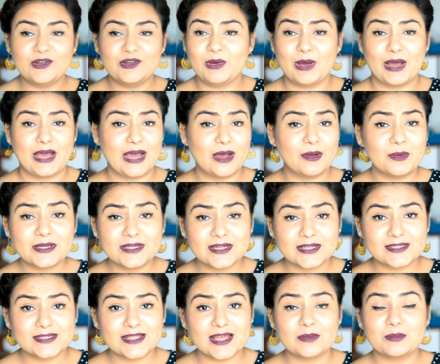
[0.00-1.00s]
I don't know how
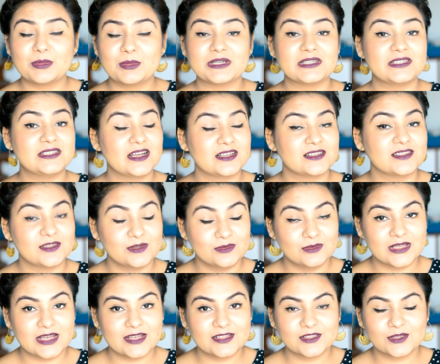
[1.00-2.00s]
it does that, but it does
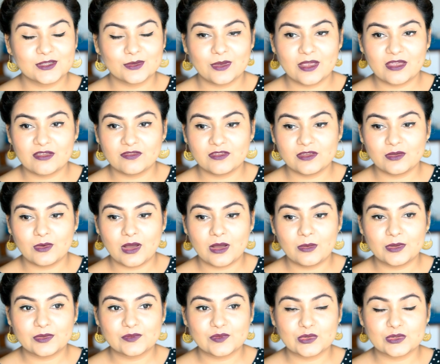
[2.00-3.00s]
do that. So if you
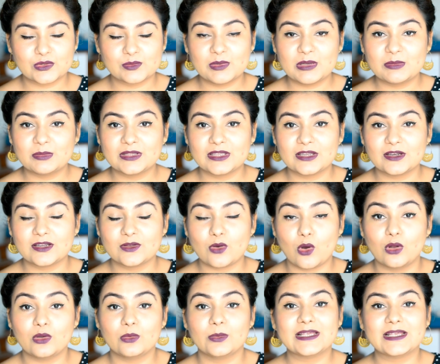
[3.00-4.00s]
are one of those people
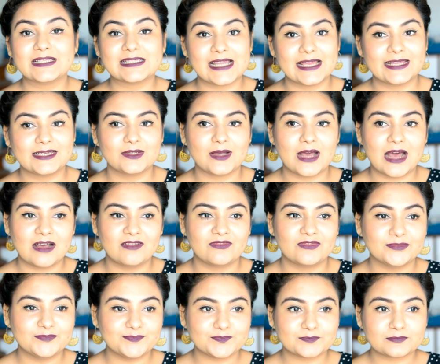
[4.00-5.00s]
that always like to
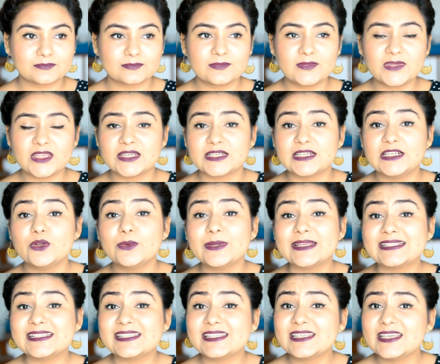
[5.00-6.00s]
have
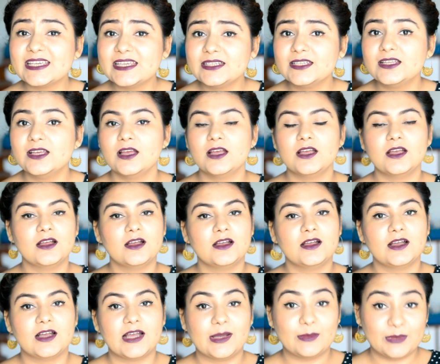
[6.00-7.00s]
glowing skin,
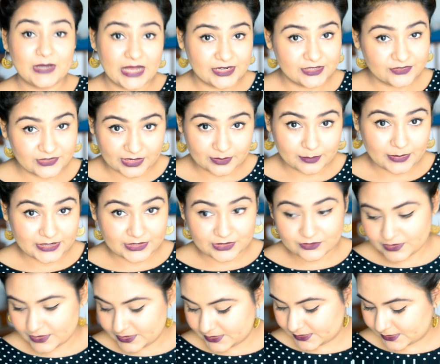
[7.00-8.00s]
I would highly
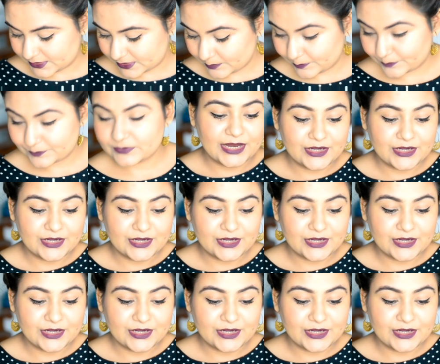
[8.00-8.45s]
recommend you this.